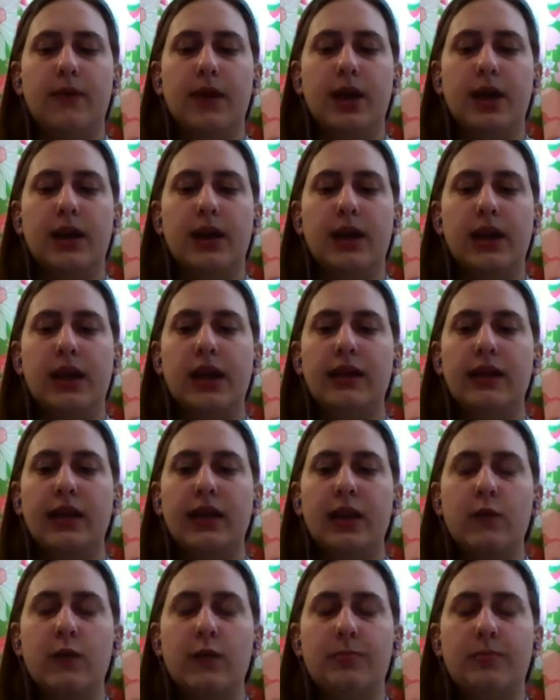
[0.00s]
and I
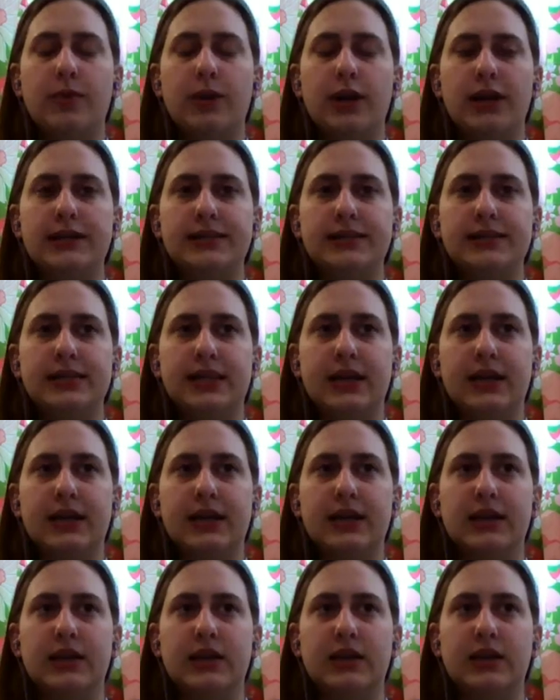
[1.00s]
like what Brian
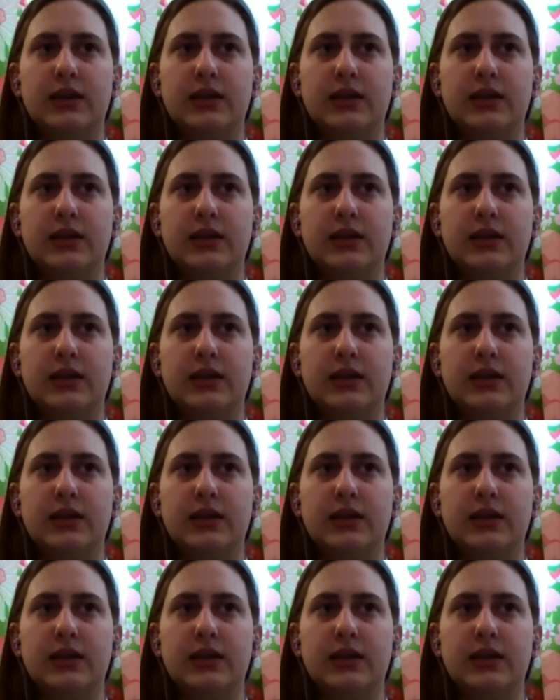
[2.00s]
said